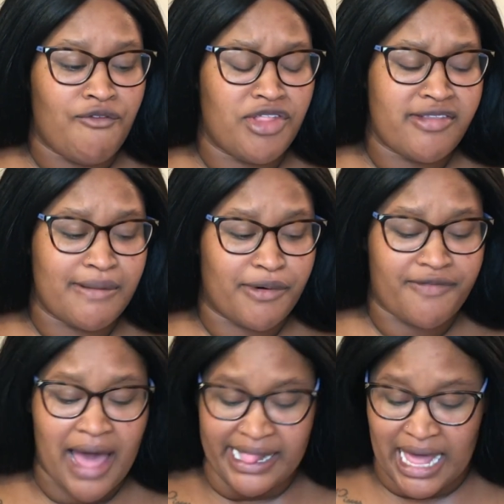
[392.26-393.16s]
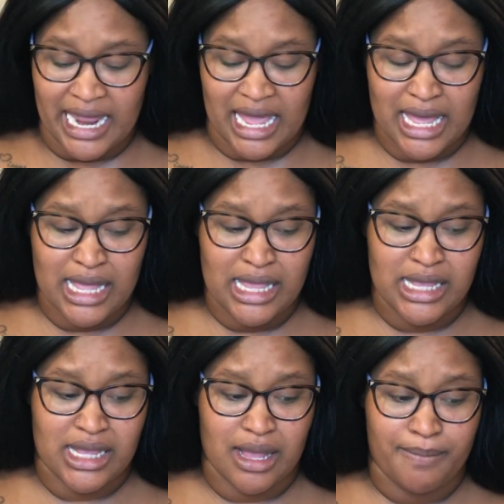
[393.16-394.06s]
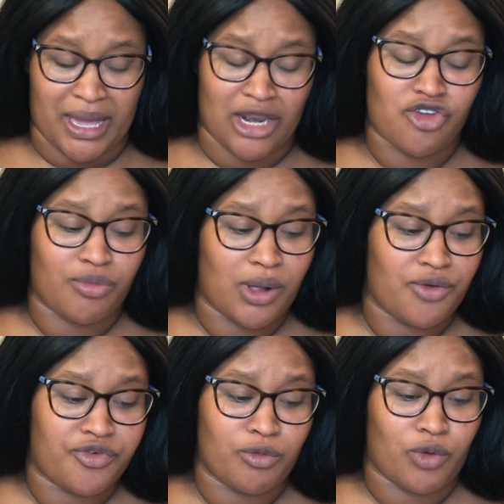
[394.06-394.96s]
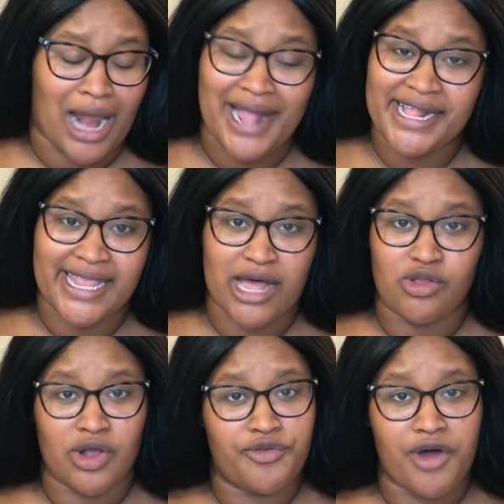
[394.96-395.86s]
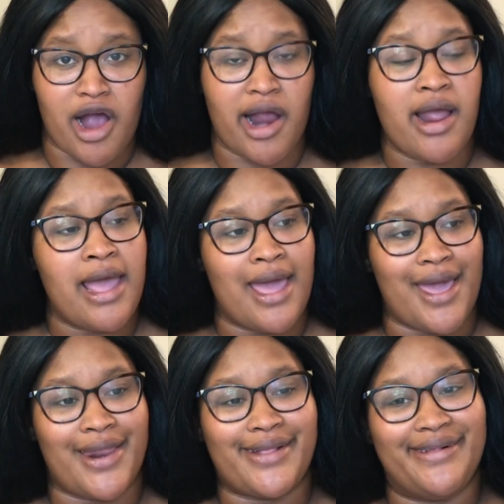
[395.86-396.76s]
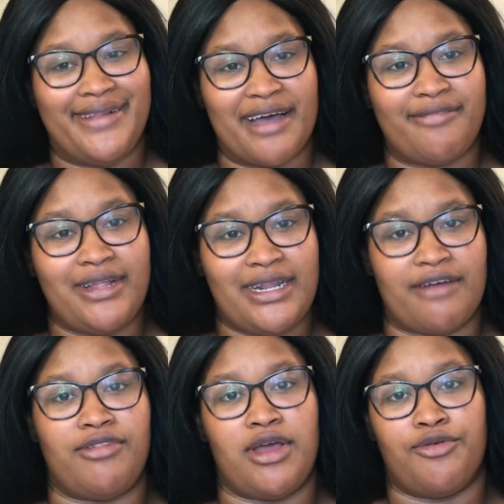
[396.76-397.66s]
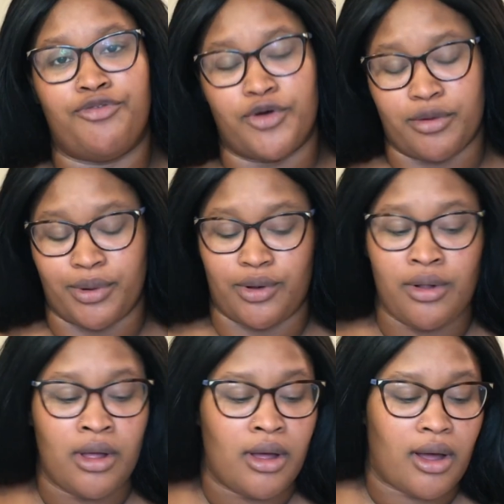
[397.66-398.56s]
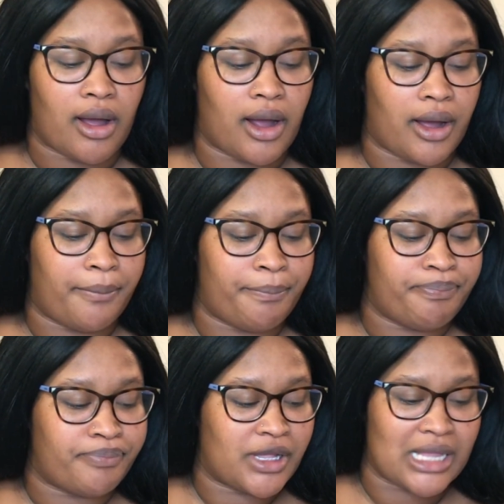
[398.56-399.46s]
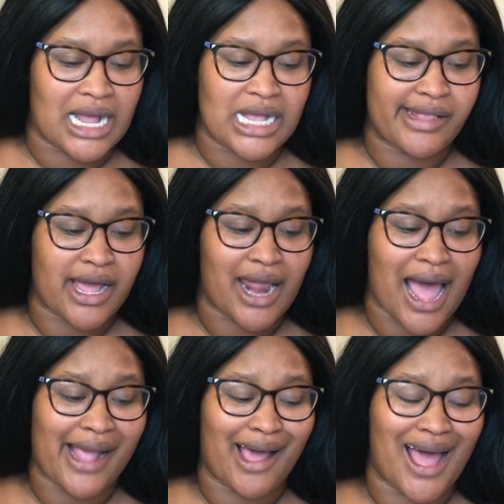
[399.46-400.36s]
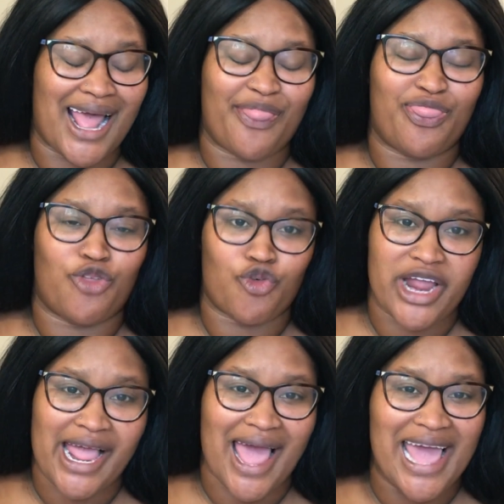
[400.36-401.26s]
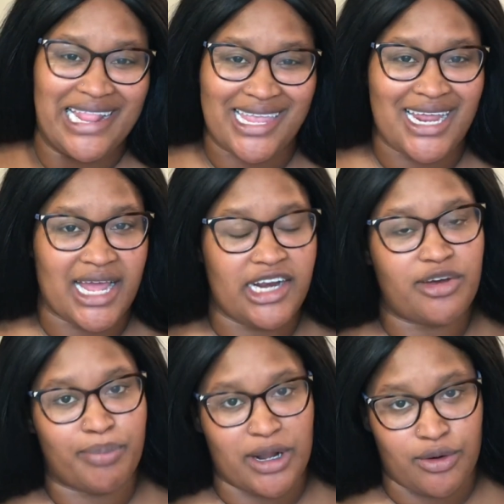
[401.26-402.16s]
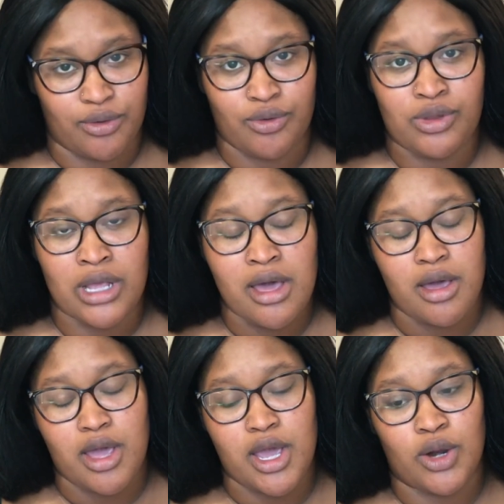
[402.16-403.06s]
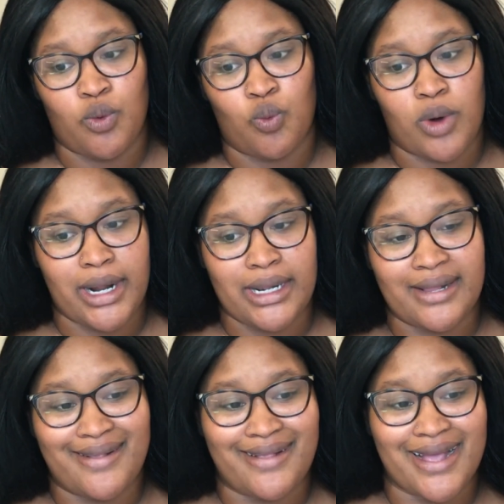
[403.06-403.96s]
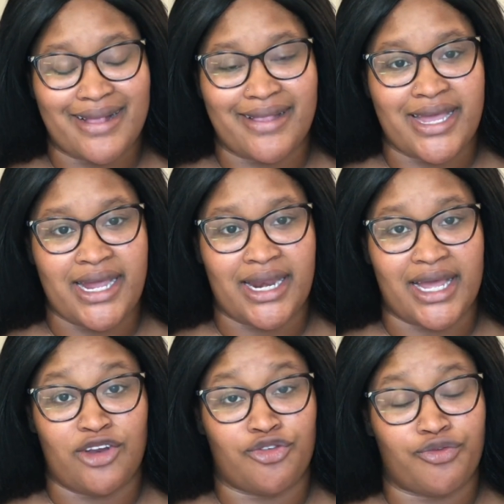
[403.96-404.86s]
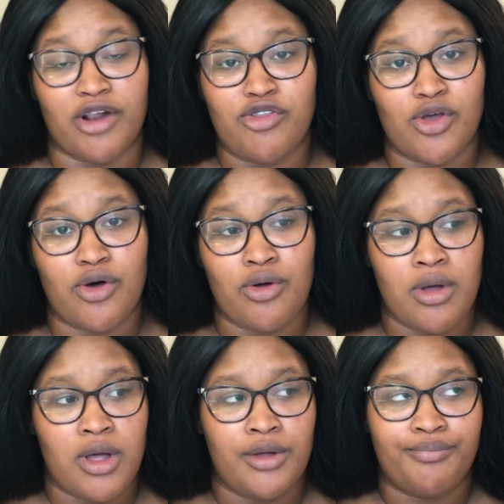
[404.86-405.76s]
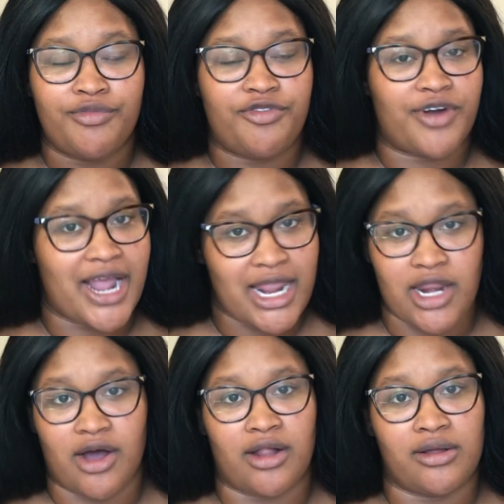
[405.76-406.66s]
for the simple fact that it is manageable from what I can tell so far, and it's definitely affordable. Because like I said, I got 3 18-inch bundles and 1 16-inch frontal for $80.